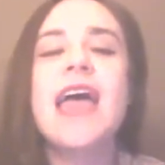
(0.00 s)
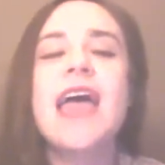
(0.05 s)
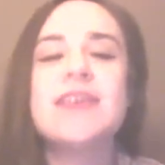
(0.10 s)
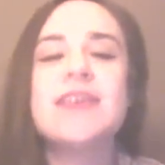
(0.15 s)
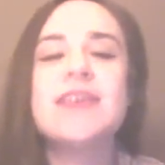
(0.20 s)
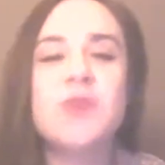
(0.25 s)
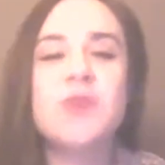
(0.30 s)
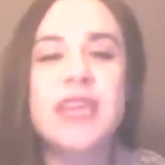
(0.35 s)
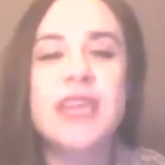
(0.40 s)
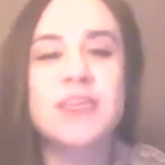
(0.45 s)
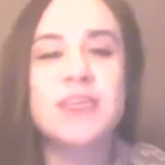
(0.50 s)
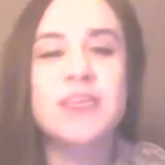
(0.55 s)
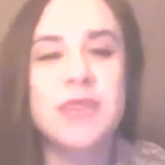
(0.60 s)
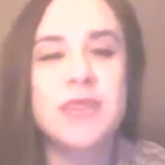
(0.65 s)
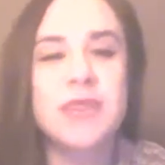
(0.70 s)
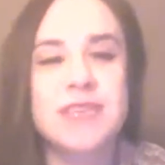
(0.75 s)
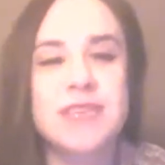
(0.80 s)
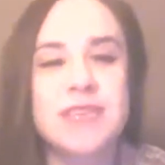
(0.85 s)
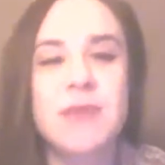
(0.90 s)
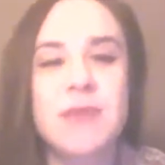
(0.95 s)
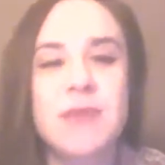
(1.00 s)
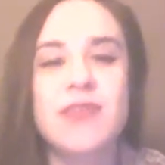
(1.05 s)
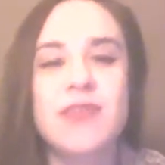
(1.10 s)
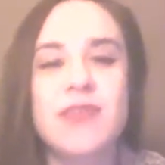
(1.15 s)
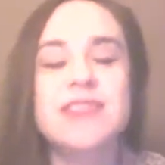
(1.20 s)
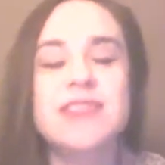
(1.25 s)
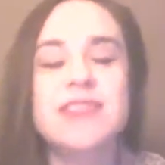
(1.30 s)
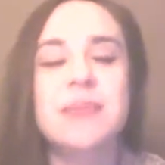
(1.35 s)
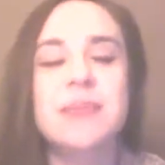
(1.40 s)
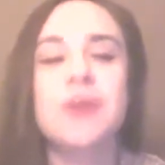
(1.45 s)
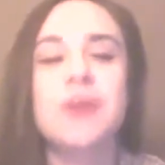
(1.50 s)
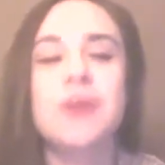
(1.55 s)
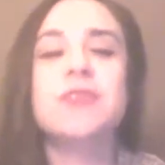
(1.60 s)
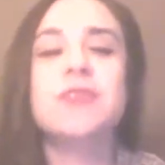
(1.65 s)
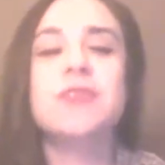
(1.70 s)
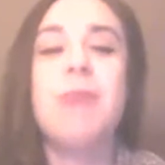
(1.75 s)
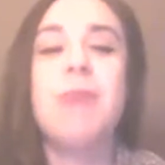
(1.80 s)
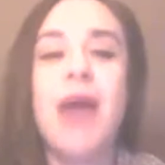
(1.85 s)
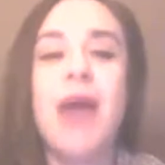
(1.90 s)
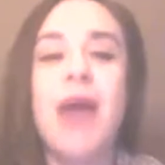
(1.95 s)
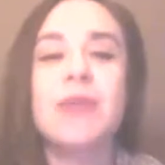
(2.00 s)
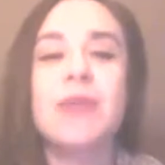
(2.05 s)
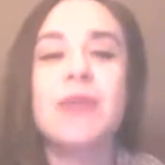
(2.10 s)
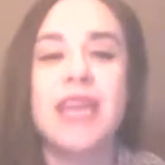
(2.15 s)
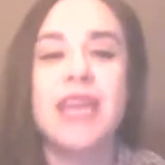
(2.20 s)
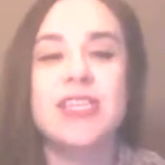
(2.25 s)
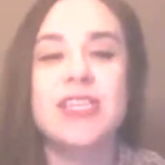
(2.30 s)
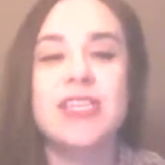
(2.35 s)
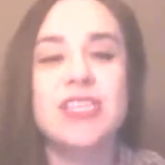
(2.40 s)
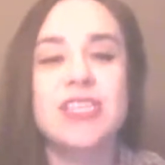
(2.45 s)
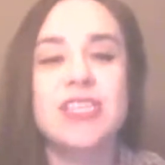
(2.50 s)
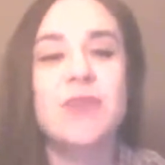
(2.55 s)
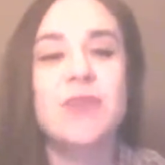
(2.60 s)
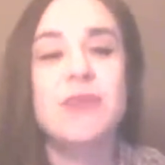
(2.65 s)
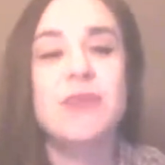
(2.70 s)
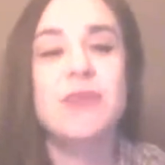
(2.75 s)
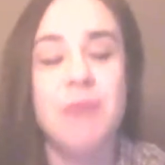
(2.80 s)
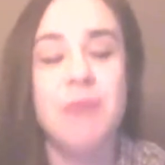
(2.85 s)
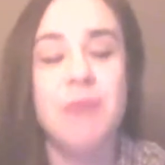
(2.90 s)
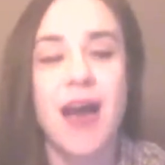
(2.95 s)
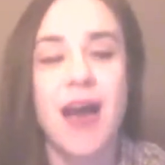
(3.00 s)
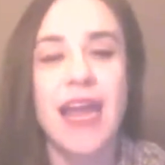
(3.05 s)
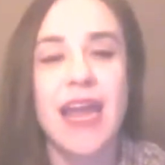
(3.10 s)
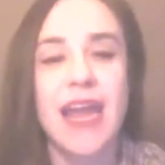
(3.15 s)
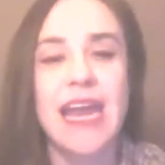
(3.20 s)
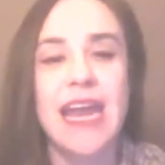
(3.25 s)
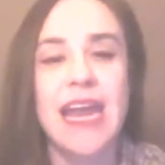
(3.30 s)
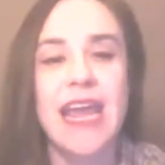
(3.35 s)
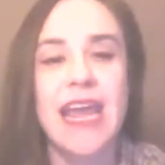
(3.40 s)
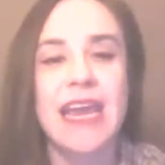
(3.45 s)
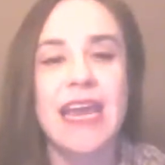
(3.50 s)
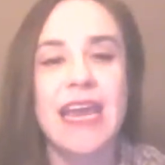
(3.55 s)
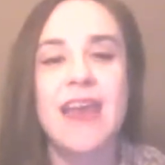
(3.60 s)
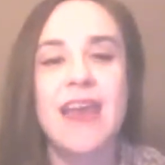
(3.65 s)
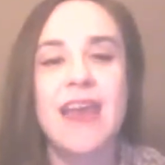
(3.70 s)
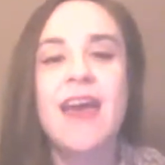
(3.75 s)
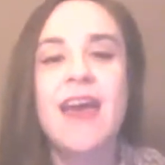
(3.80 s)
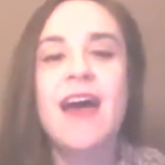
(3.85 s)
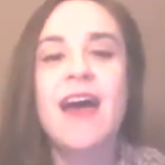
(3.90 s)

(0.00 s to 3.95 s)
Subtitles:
relationship with his mother is similar to my relationship with mine. And